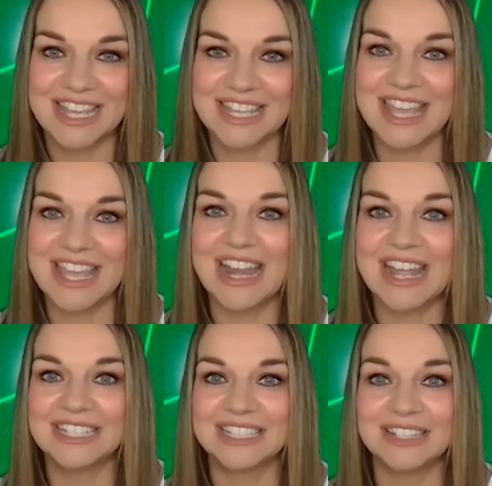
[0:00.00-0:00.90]

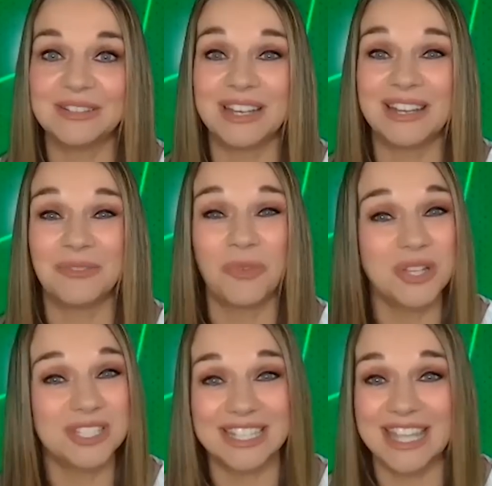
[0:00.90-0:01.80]
Janusz. And it,
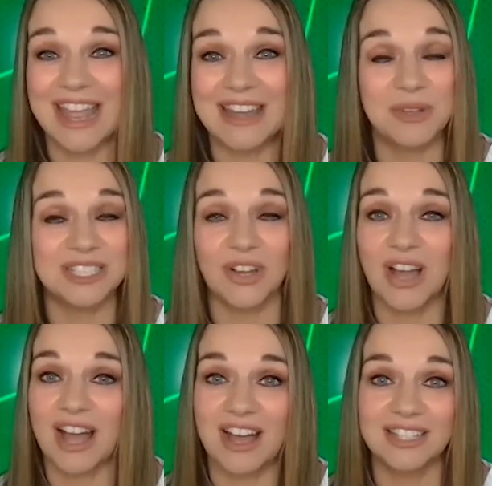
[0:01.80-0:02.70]
once again, we
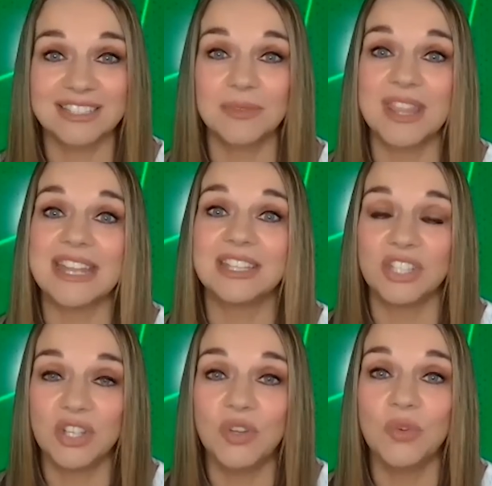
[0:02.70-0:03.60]
saw Arsenal with a
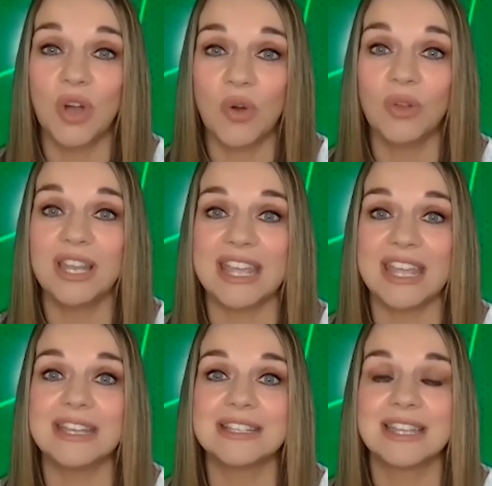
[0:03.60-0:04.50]
two goal
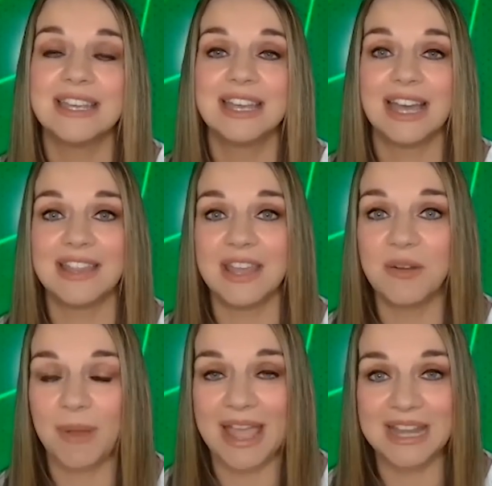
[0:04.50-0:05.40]
lead, and they
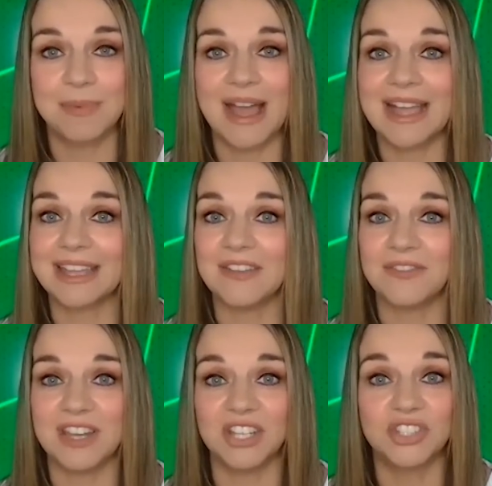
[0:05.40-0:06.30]
were pegged back, and
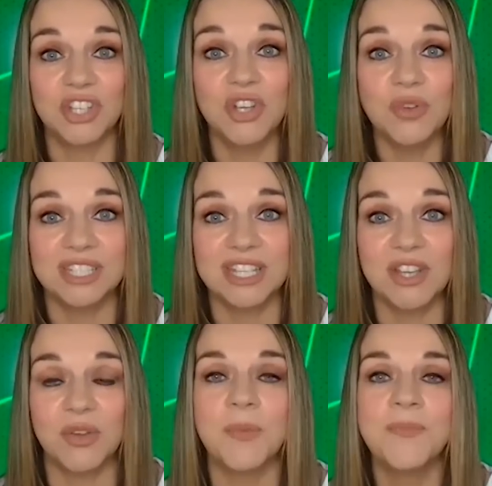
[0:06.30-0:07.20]
it finished 2
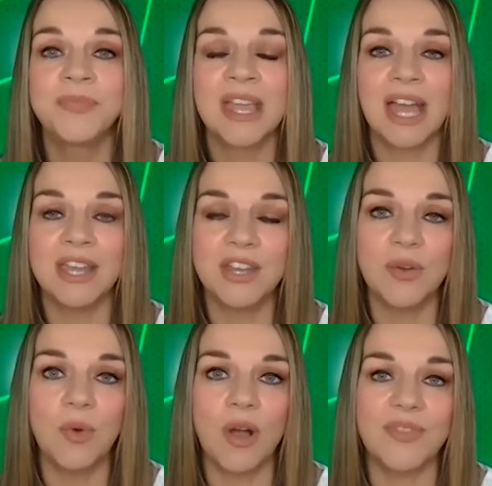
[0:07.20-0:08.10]
2 and you
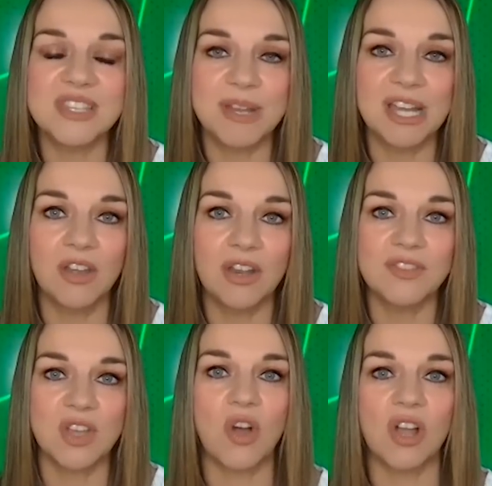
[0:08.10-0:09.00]
know what? There's been a lot
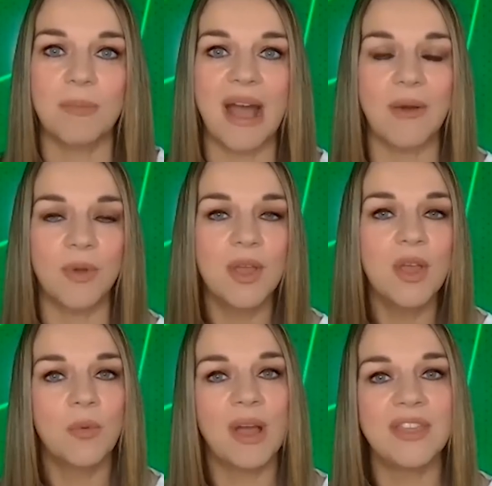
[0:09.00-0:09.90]
of talk about
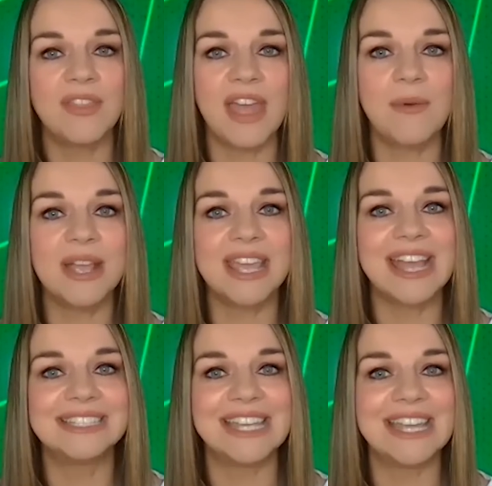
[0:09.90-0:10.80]
whether they were
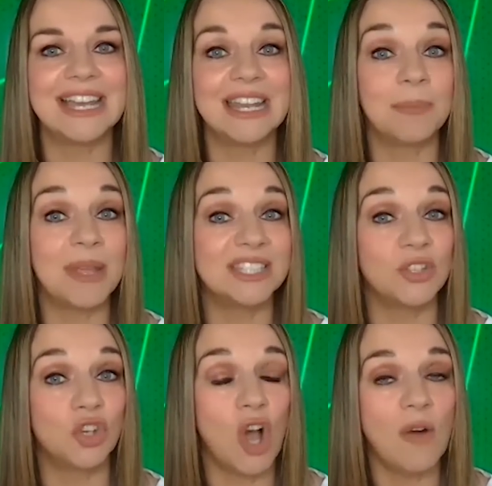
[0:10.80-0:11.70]
getting a little bit
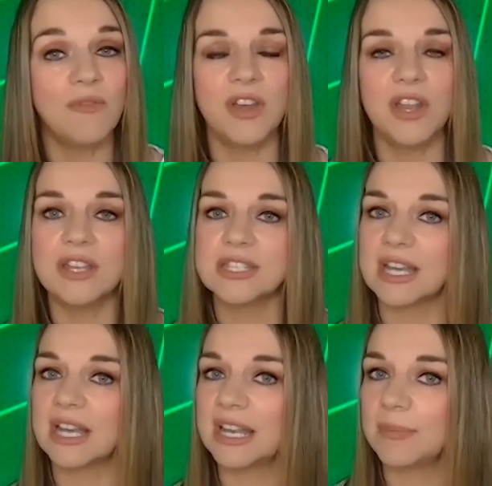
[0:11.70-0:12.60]
too confident
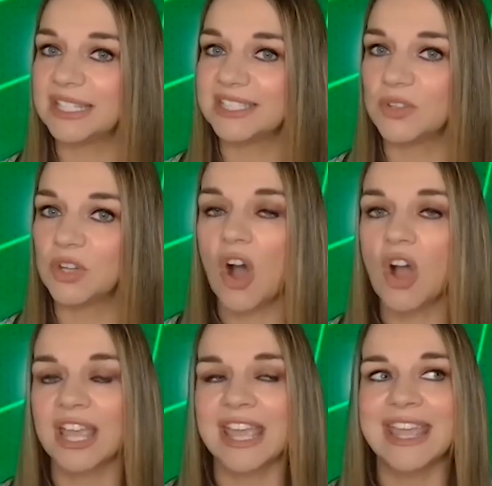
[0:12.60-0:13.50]
and a little bit too
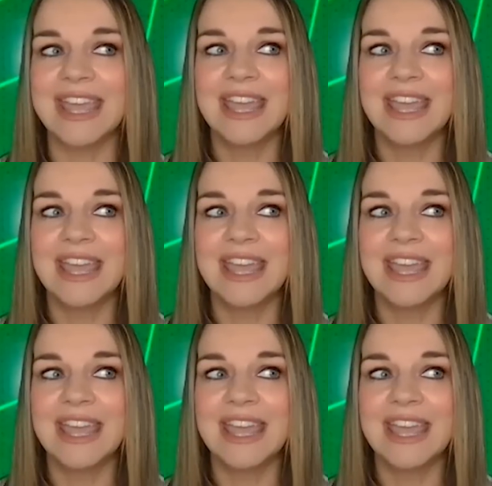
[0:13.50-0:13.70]
cocky.